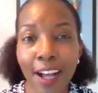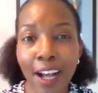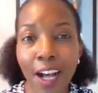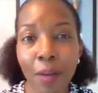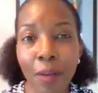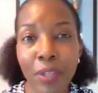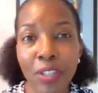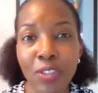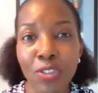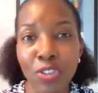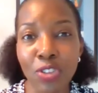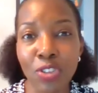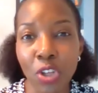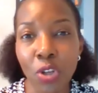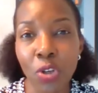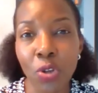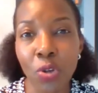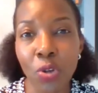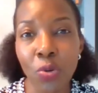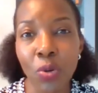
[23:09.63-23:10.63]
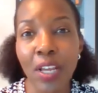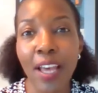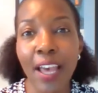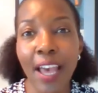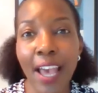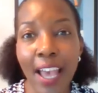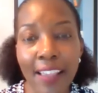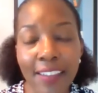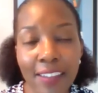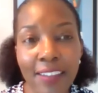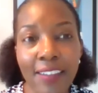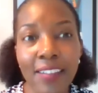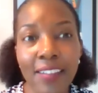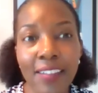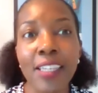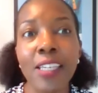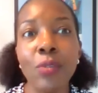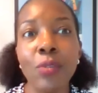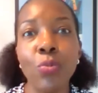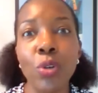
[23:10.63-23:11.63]
Um, and so, as a
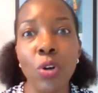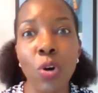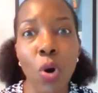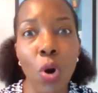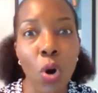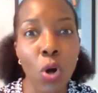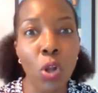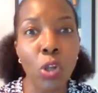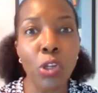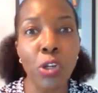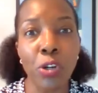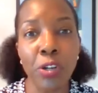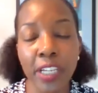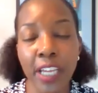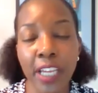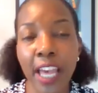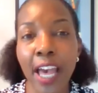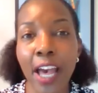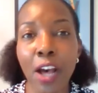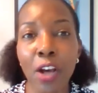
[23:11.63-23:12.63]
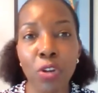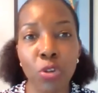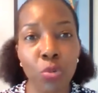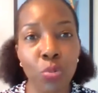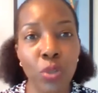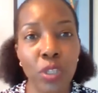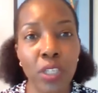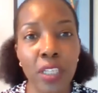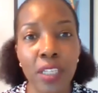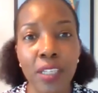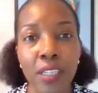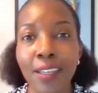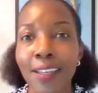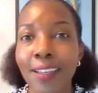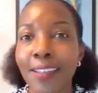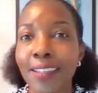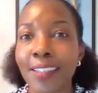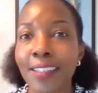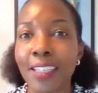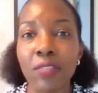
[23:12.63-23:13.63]
team, we're all learning how do we
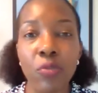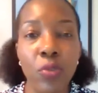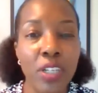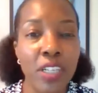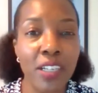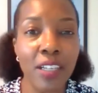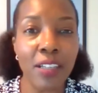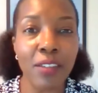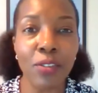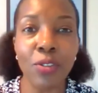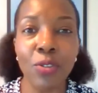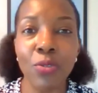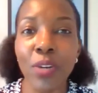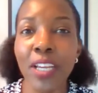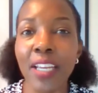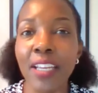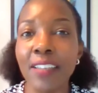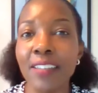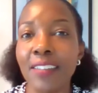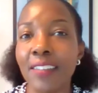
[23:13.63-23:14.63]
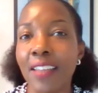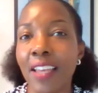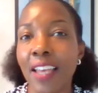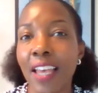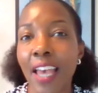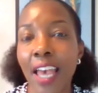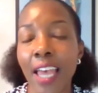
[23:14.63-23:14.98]
give one another grace,